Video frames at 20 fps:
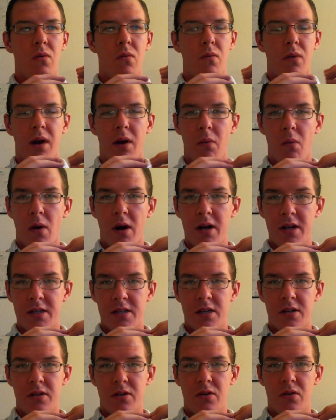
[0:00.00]
what I wanted
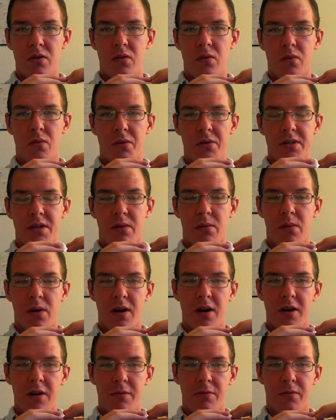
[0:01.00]
to do was I
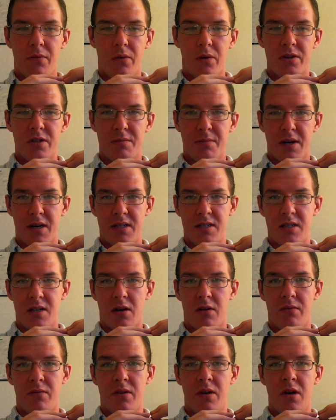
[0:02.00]
wanted to force myself